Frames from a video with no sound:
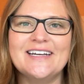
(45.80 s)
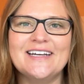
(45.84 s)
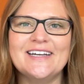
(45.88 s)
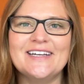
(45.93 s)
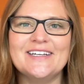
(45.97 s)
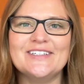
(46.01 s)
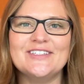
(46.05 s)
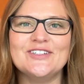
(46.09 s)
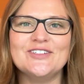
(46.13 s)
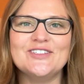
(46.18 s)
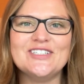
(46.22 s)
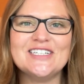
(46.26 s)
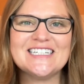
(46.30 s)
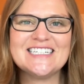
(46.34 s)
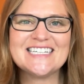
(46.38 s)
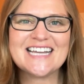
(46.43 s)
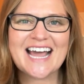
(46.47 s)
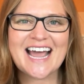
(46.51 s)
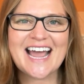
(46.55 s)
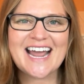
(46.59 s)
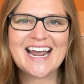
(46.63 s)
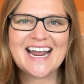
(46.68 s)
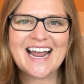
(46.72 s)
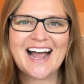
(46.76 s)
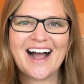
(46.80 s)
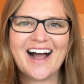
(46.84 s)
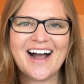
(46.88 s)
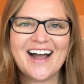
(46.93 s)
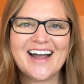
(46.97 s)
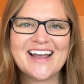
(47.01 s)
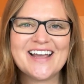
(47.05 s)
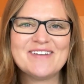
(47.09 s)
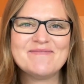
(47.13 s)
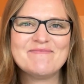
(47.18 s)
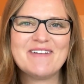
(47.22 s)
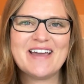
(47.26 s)
So today I
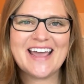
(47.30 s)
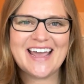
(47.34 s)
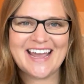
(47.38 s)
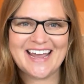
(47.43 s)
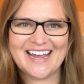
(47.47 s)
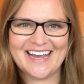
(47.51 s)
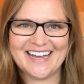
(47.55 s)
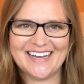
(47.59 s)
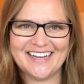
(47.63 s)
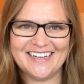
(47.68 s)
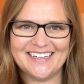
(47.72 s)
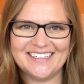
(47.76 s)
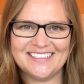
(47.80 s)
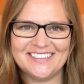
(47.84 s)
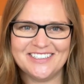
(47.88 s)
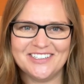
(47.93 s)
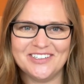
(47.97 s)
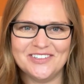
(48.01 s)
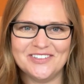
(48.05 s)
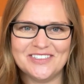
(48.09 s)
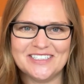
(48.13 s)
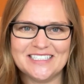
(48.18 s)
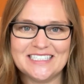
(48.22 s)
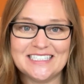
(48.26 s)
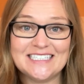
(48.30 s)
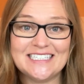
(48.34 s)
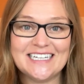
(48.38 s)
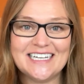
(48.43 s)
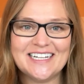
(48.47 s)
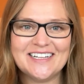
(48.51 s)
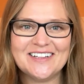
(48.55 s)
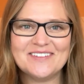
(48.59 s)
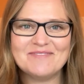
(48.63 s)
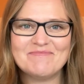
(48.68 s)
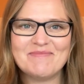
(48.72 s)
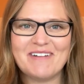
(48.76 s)
am here to
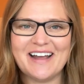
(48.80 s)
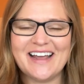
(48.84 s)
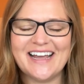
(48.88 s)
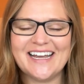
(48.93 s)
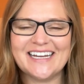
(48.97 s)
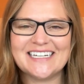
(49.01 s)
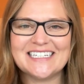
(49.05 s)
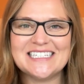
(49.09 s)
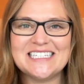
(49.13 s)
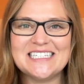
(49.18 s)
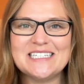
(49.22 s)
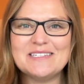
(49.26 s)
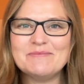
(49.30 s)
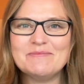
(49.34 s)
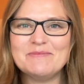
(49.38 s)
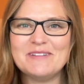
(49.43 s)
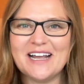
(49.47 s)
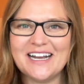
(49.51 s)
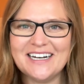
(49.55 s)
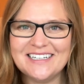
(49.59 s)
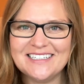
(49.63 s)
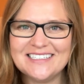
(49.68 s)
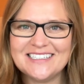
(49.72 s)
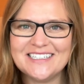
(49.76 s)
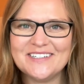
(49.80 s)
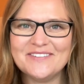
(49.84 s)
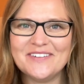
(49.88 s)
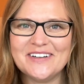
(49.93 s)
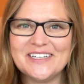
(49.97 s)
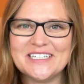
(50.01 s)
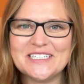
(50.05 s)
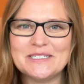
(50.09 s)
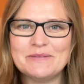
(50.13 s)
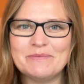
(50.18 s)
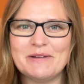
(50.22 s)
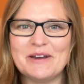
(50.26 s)
distill my extensive
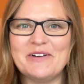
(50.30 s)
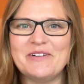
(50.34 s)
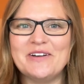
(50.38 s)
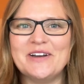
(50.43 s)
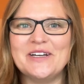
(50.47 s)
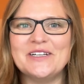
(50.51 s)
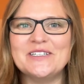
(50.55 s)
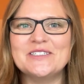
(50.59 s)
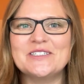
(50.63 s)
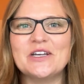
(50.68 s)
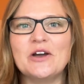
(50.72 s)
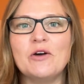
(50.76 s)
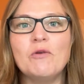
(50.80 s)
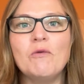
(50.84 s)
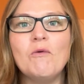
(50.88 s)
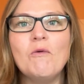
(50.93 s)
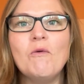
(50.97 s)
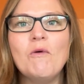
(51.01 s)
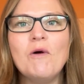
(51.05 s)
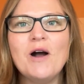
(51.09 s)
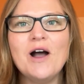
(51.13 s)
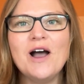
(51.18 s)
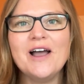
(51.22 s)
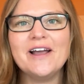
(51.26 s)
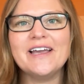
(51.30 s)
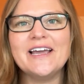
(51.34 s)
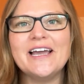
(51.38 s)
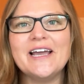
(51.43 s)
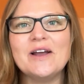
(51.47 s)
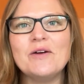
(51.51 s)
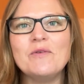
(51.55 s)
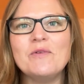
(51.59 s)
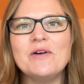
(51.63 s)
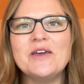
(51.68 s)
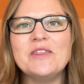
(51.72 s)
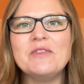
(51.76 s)
experience of
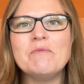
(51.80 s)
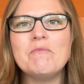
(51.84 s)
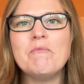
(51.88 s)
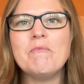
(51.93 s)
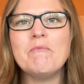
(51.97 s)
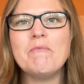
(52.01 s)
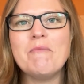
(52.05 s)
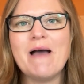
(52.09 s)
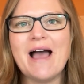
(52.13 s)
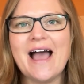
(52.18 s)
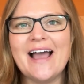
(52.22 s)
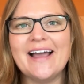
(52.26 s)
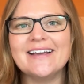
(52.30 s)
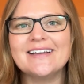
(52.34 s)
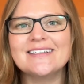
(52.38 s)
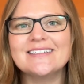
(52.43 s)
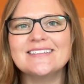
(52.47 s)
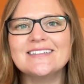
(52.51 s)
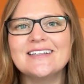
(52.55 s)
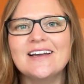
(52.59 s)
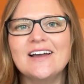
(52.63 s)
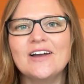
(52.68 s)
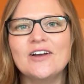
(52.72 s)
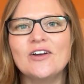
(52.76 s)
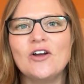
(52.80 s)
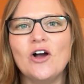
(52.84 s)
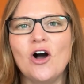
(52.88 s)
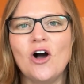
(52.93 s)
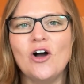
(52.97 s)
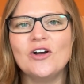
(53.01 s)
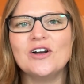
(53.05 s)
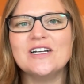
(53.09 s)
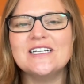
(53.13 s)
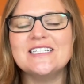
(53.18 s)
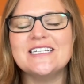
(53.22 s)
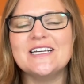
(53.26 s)
working with Beck's
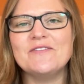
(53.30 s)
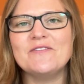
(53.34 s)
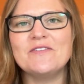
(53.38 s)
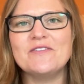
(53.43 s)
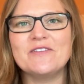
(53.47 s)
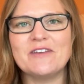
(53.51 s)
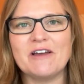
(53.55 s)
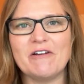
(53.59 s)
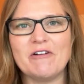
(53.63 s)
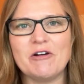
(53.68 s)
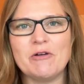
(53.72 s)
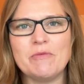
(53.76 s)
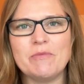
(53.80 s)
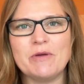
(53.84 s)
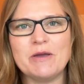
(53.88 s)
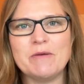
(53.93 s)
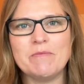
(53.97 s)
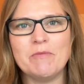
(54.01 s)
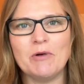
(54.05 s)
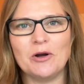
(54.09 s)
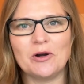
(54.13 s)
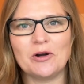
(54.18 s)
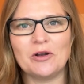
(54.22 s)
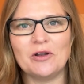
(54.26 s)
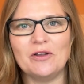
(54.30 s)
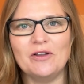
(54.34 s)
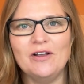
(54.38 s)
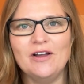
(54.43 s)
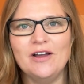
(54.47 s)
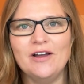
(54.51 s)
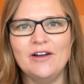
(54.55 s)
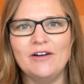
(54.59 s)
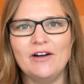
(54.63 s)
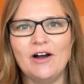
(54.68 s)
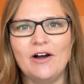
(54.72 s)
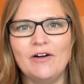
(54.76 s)
cognitive therapy model
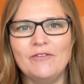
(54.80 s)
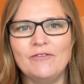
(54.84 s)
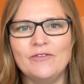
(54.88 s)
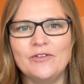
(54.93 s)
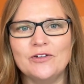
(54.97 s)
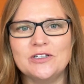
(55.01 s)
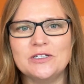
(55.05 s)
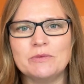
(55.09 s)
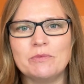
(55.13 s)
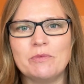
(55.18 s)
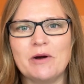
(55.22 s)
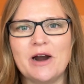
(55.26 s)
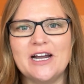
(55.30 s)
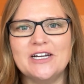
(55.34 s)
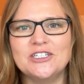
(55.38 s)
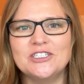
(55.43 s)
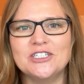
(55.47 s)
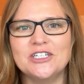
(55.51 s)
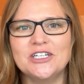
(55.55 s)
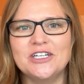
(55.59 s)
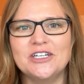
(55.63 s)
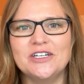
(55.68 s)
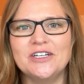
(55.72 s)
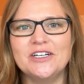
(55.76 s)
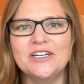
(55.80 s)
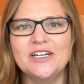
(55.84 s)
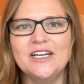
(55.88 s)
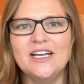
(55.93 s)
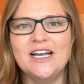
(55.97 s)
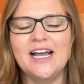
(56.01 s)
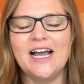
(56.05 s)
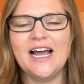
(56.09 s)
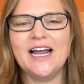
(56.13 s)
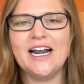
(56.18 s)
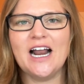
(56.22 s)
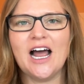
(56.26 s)
for depression,
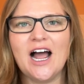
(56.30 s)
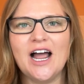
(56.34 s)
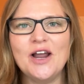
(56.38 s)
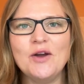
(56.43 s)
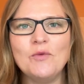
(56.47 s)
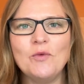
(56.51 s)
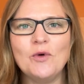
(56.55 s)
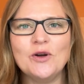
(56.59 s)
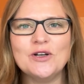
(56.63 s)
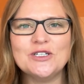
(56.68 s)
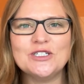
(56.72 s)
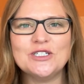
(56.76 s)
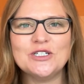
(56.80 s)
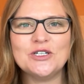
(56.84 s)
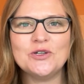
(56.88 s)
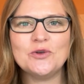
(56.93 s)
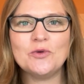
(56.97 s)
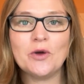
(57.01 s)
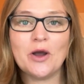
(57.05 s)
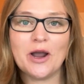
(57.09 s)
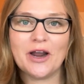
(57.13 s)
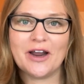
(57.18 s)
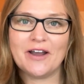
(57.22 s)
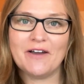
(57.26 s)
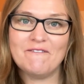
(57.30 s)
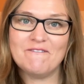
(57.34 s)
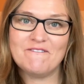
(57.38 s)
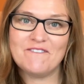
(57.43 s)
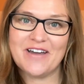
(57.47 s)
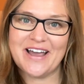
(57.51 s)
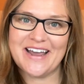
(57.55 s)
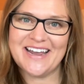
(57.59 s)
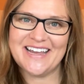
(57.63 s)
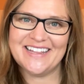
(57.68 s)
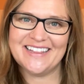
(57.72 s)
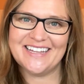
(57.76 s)
and I want to
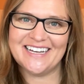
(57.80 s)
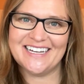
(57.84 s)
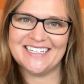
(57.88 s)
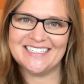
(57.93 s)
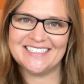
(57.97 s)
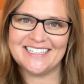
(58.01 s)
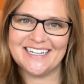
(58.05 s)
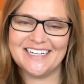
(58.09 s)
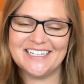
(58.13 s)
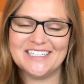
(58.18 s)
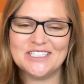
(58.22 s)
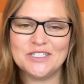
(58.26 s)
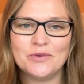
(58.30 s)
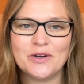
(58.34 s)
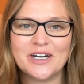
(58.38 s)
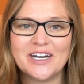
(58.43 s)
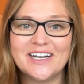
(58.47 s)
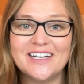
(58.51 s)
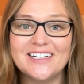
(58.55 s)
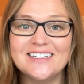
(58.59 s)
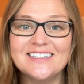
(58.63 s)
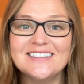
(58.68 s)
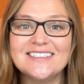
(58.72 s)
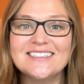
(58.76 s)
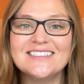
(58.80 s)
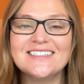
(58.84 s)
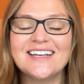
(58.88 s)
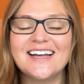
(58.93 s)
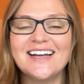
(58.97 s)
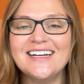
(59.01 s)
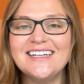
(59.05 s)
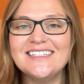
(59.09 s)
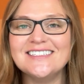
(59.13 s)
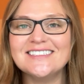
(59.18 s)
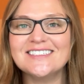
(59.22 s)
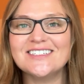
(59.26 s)
convey this into a concise